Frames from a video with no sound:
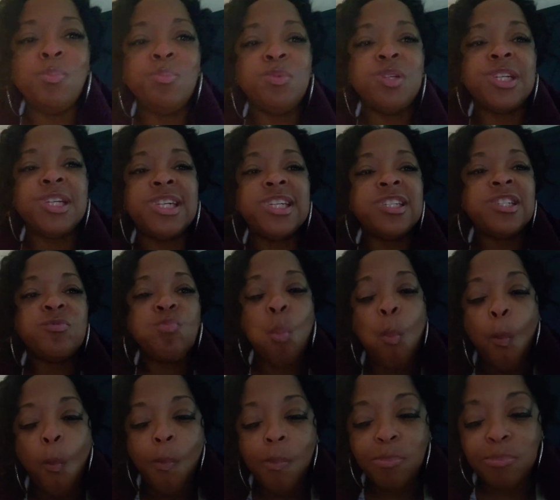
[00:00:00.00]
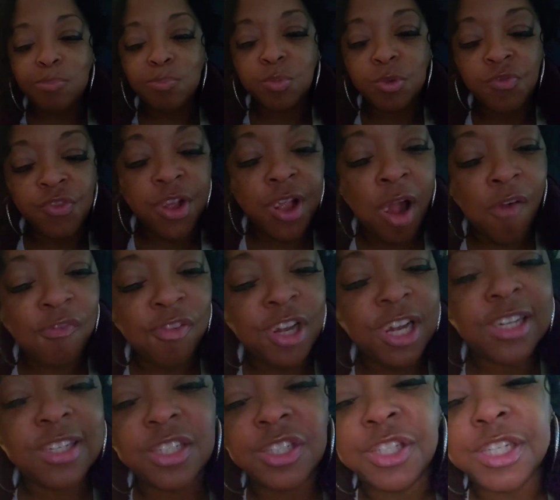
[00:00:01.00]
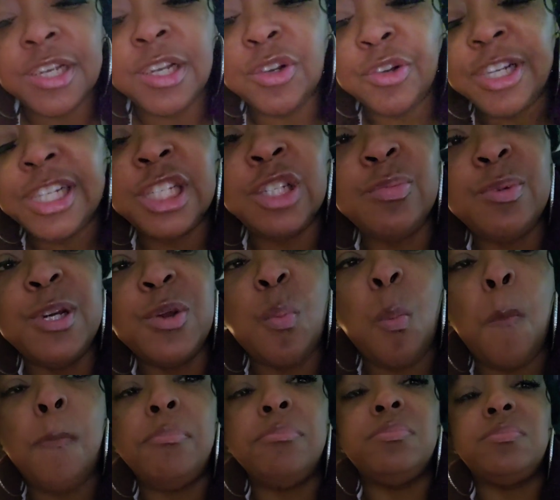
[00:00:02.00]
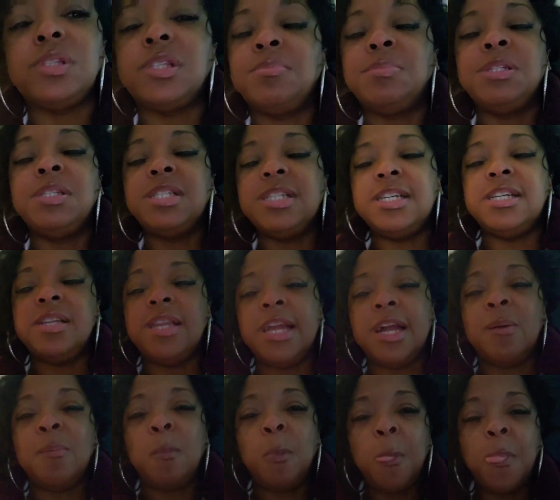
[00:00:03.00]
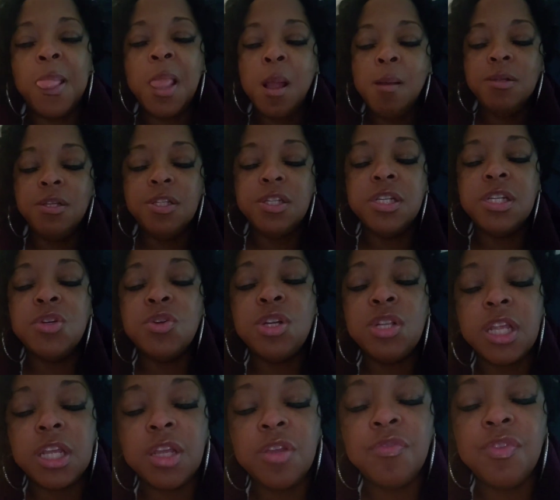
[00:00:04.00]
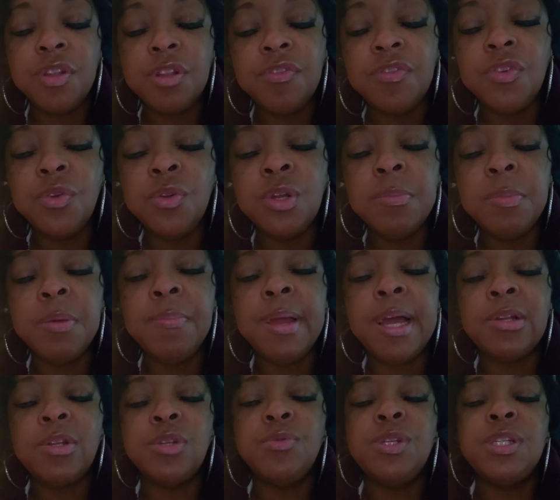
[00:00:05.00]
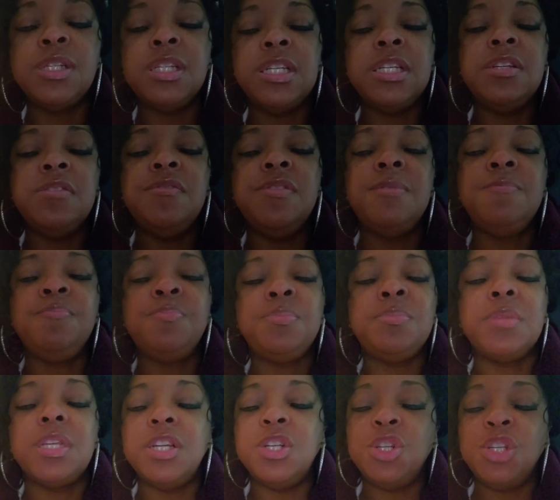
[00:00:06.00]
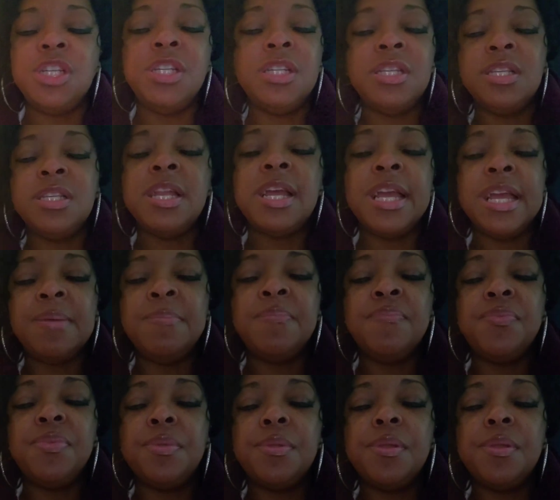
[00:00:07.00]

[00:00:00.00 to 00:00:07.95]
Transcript: And guys, I think I forgot to say grace, but I'm going to say it now. Dear Lord, thank you for the food I'm about to receive. In Jesus' name,